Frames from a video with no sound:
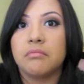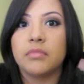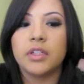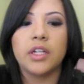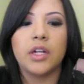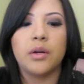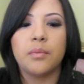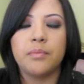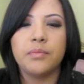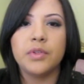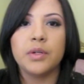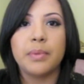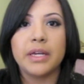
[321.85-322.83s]
you know,
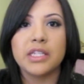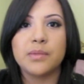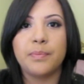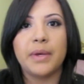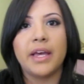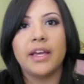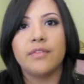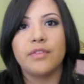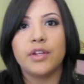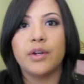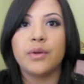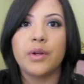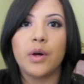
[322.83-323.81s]
your best bet if you
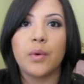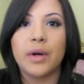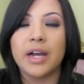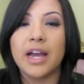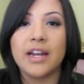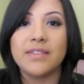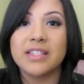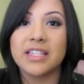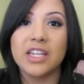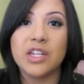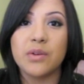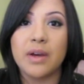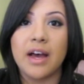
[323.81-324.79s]
don't know what kind of
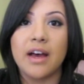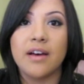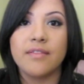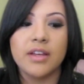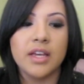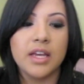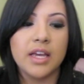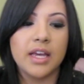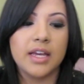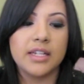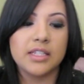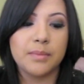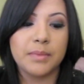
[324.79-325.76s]
skin you have
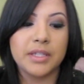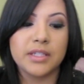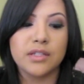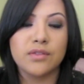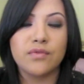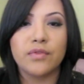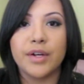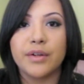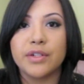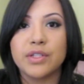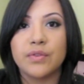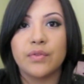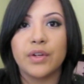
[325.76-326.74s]
and something says
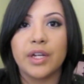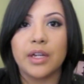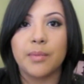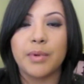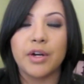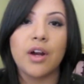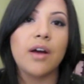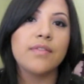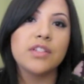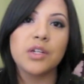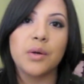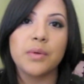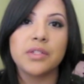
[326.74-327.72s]
fragrance free, you're better off
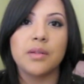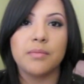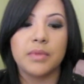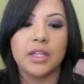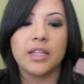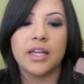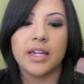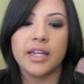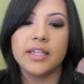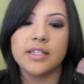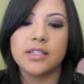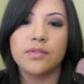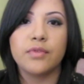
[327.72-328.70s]
to go with something that
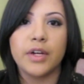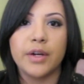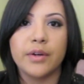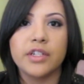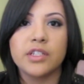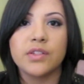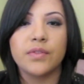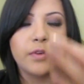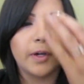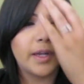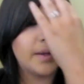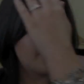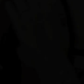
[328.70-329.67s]
is fragrance
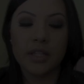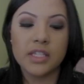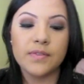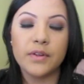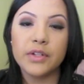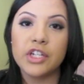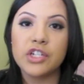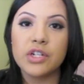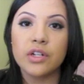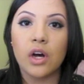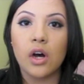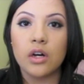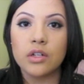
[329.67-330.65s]
free. This foundation
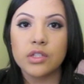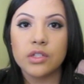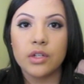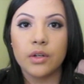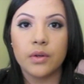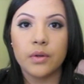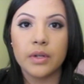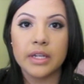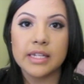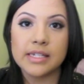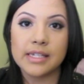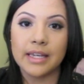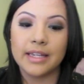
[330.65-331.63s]
also
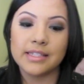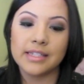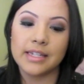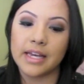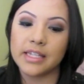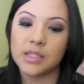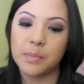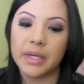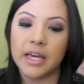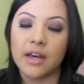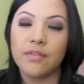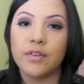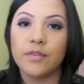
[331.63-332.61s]
contains an
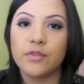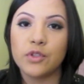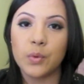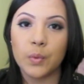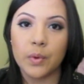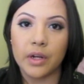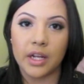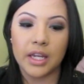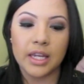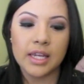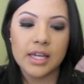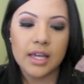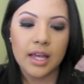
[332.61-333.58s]
SPF of
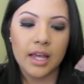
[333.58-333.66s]
20,